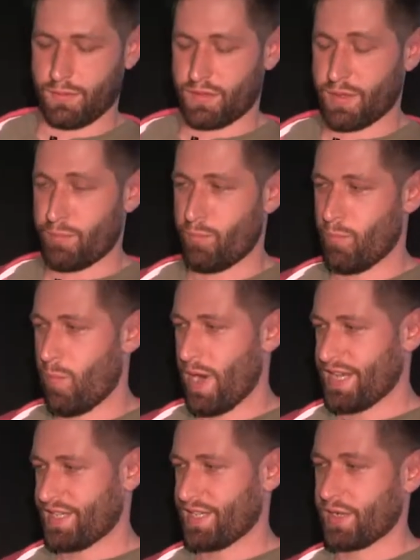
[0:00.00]
the
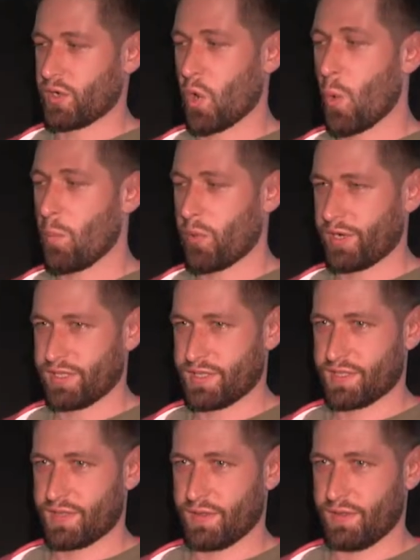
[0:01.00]
basic
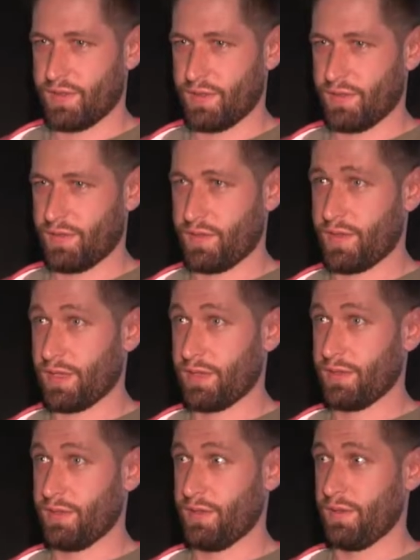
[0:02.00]
components, the
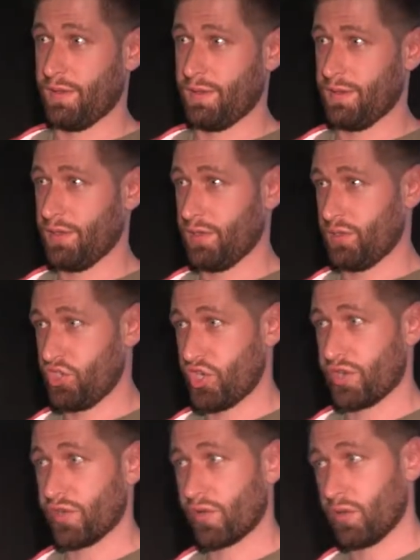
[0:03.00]

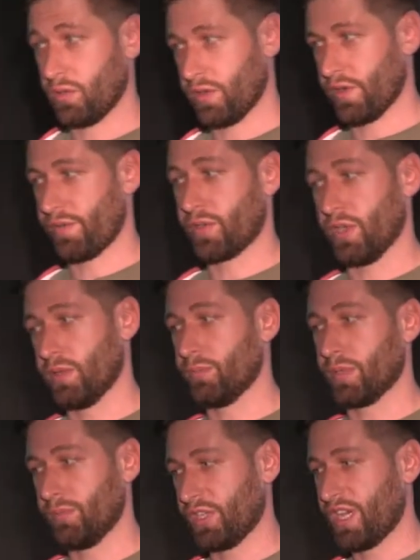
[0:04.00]
general GraphQL
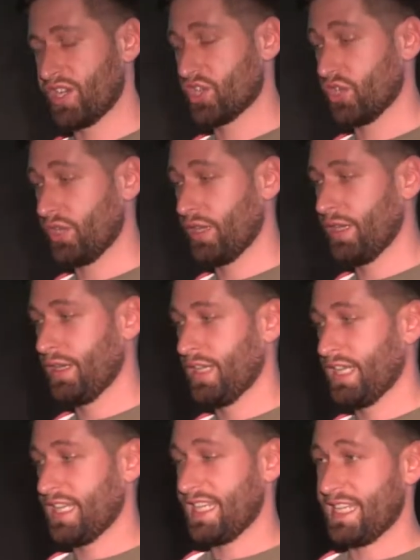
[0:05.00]
implementation
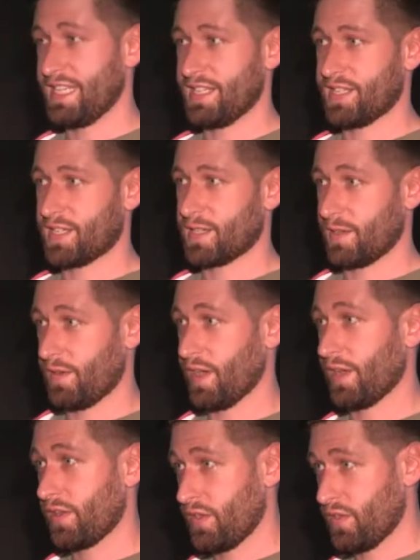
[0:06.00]
is
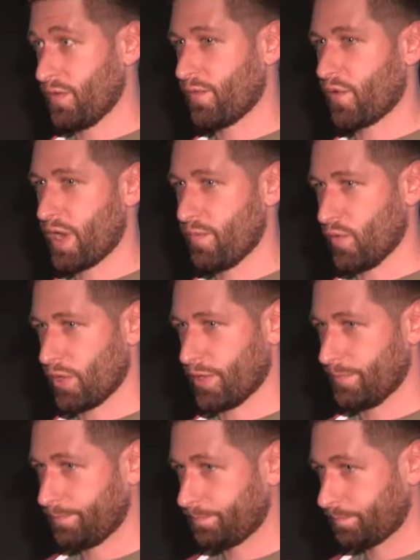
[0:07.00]
done in the framework,
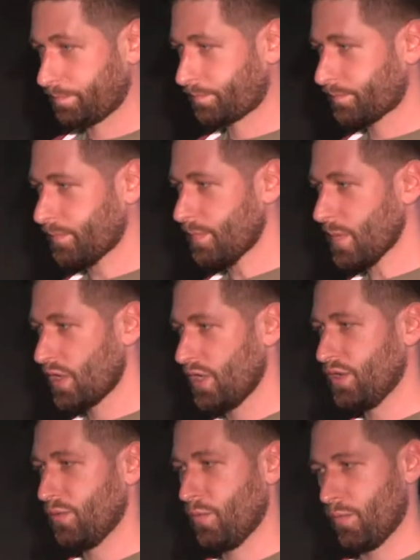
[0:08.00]

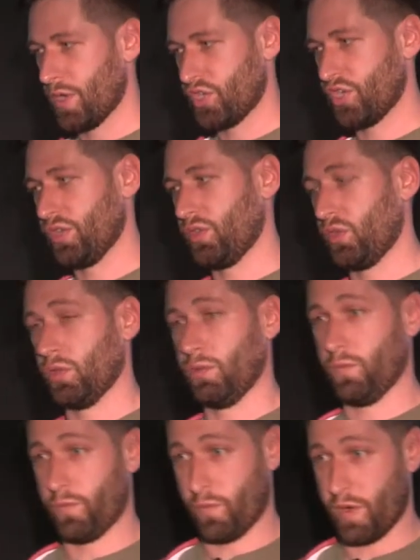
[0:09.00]
in Magento
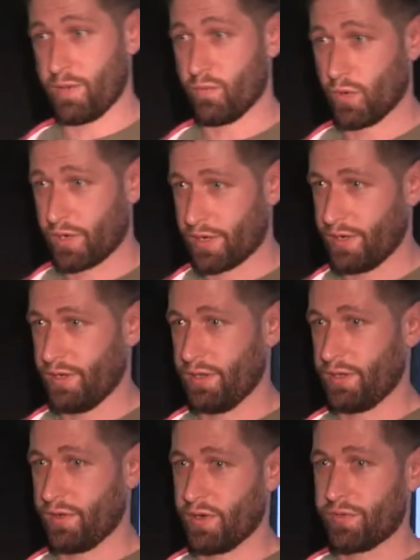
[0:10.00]
framework
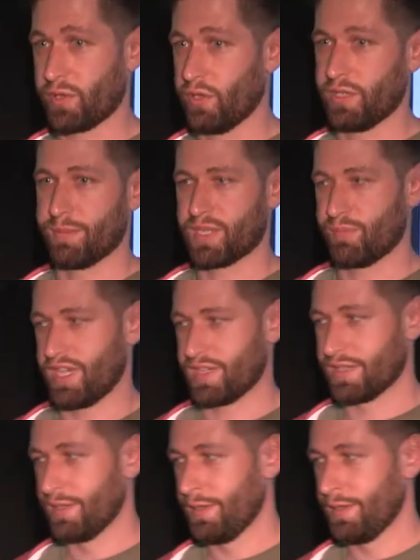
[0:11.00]
GraphQL namespace.